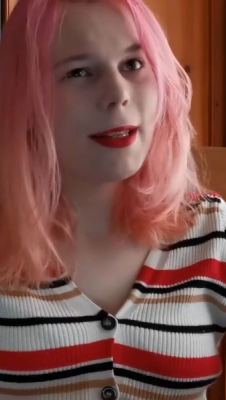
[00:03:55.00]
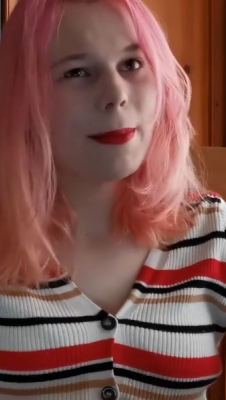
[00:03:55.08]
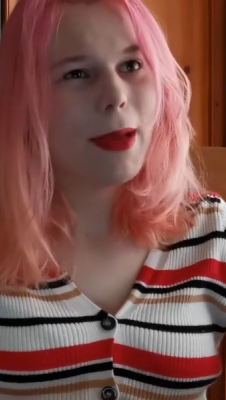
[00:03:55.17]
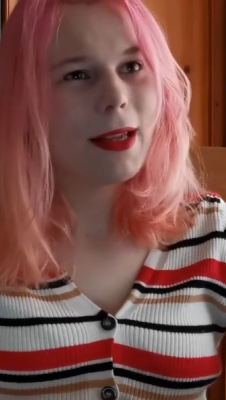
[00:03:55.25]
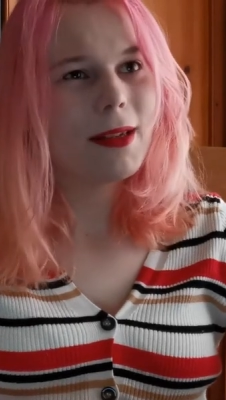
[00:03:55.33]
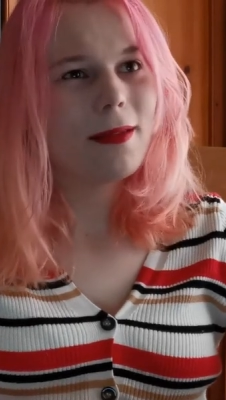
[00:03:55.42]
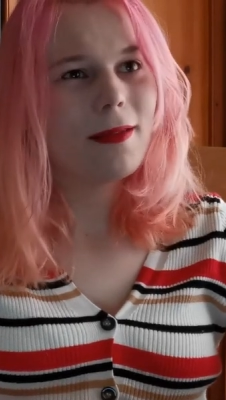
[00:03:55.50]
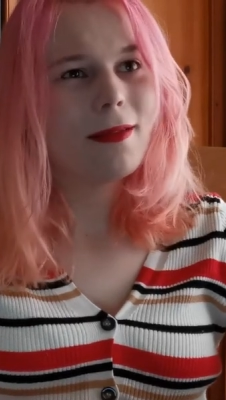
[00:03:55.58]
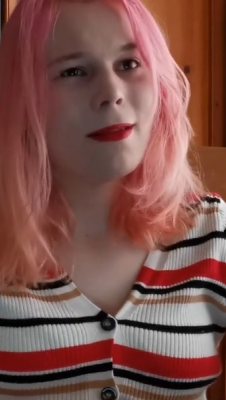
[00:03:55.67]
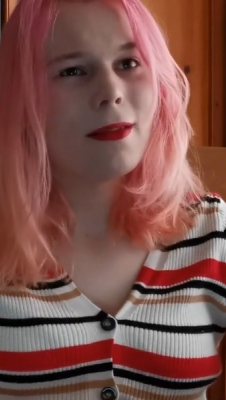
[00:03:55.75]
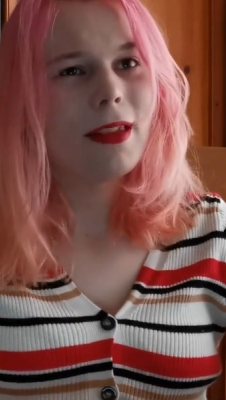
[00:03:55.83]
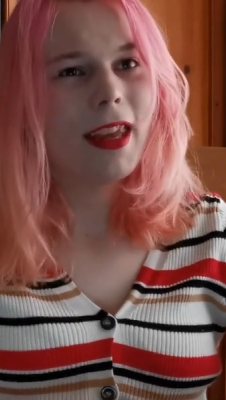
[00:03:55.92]
its
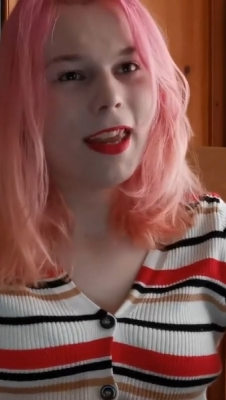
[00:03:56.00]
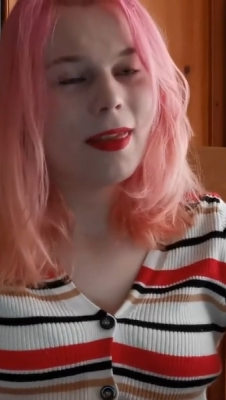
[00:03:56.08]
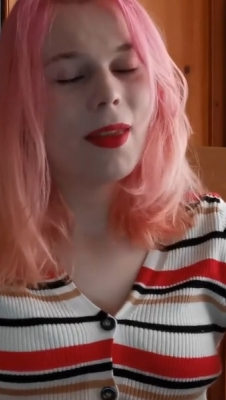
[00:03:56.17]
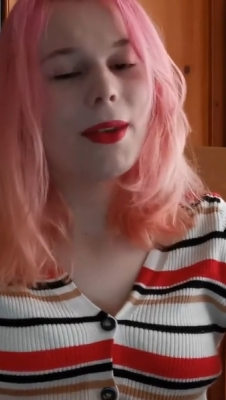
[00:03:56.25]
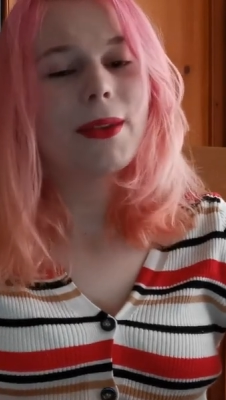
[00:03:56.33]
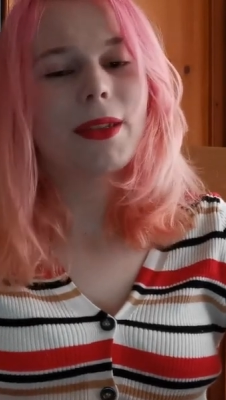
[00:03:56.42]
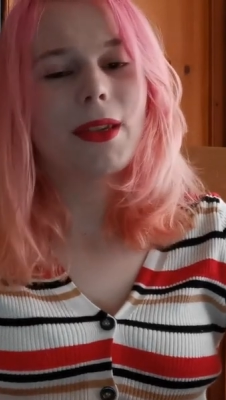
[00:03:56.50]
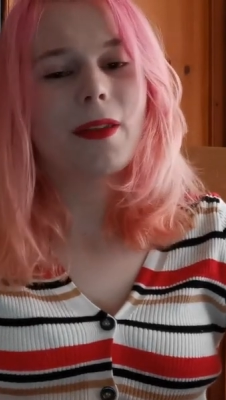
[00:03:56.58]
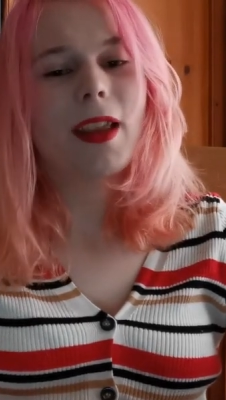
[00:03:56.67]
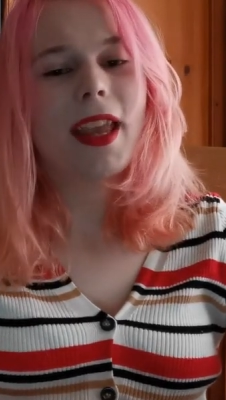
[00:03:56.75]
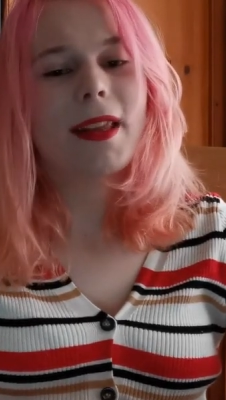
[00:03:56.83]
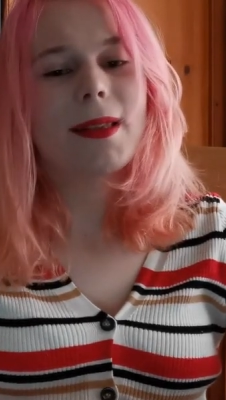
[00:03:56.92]
mettle in those 2
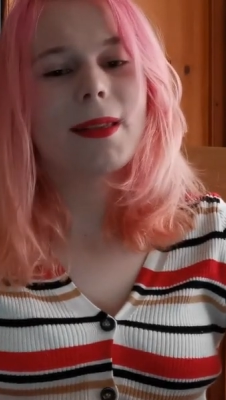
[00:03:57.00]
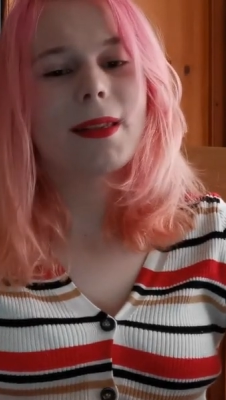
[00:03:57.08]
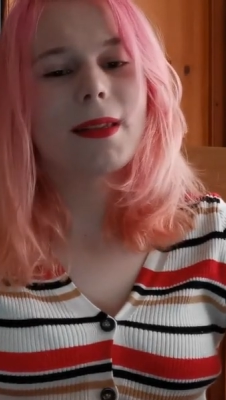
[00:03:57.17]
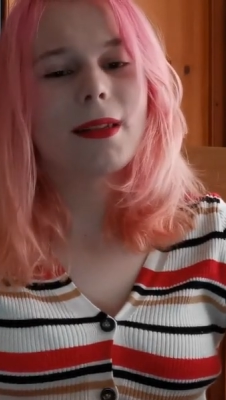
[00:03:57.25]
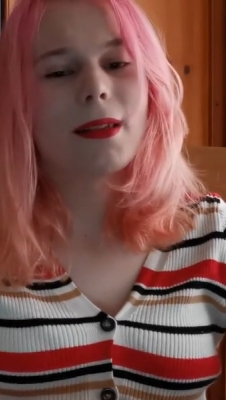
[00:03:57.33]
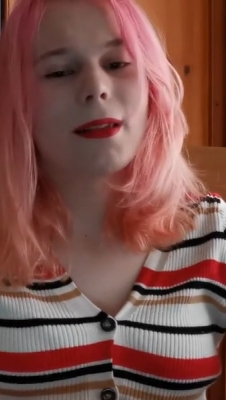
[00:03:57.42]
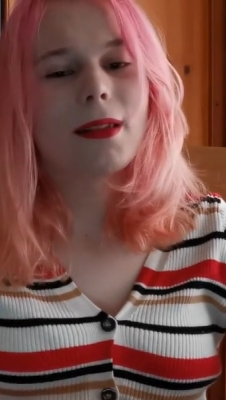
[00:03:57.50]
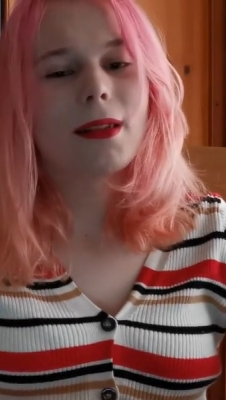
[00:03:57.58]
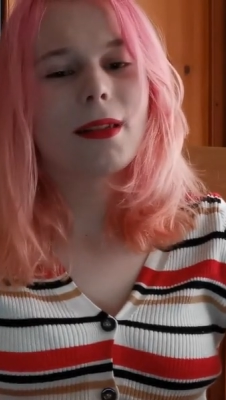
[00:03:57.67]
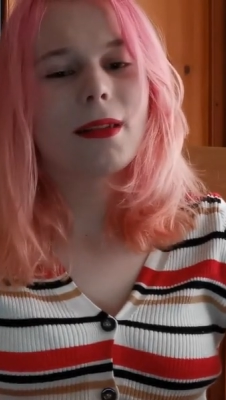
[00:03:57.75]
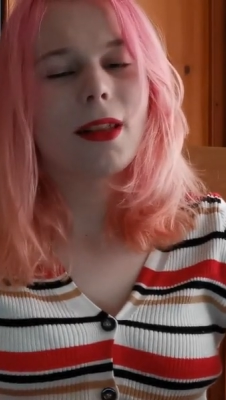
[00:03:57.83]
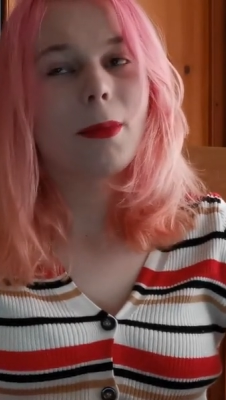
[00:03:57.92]
years.
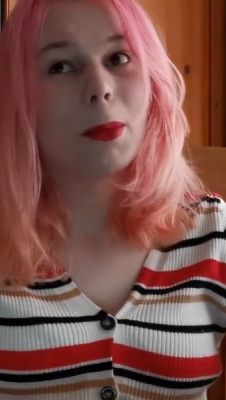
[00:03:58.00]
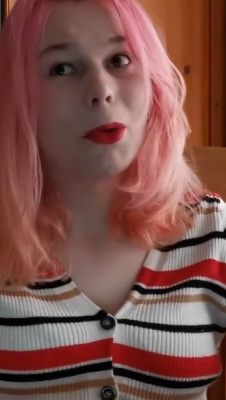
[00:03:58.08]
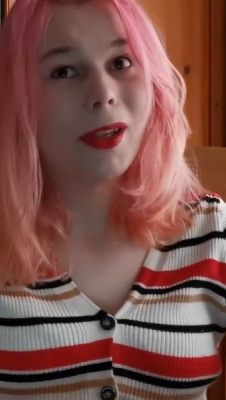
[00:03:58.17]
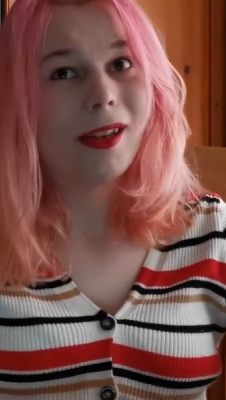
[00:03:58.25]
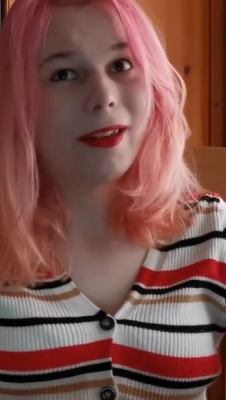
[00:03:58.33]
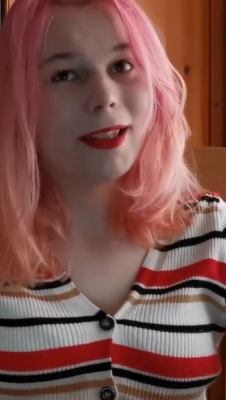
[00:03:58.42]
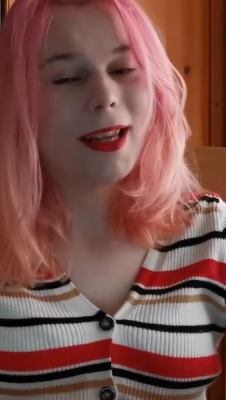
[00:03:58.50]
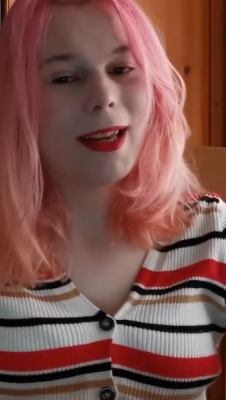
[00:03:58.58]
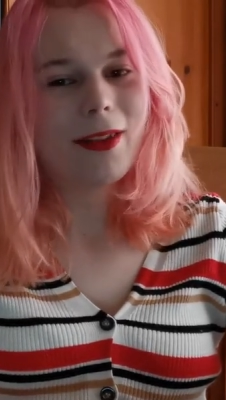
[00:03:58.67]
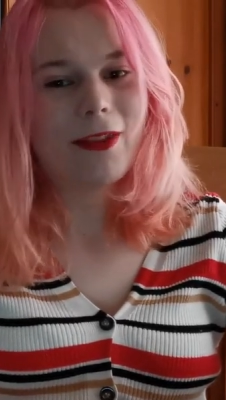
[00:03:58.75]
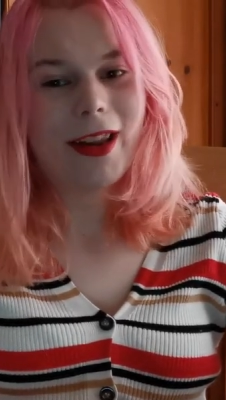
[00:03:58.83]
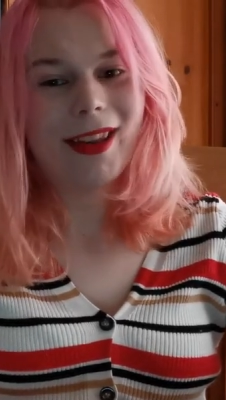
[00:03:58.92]
The boiler, at
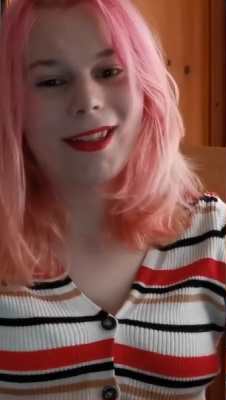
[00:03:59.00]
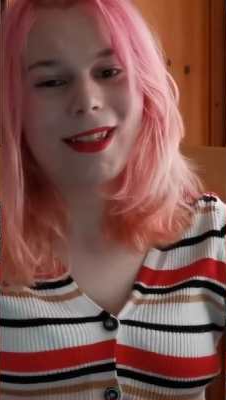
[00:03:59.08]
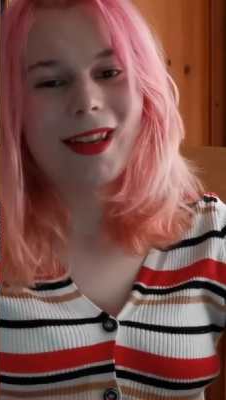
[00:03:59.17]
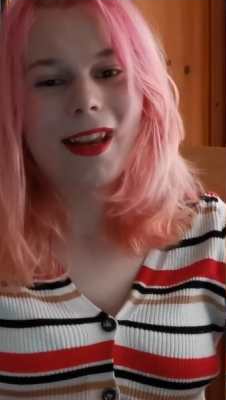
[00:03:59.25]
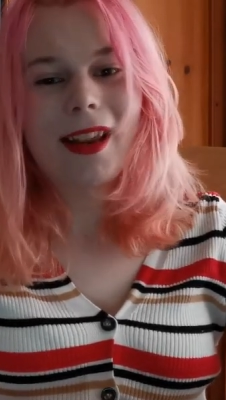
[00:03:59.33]
any rate.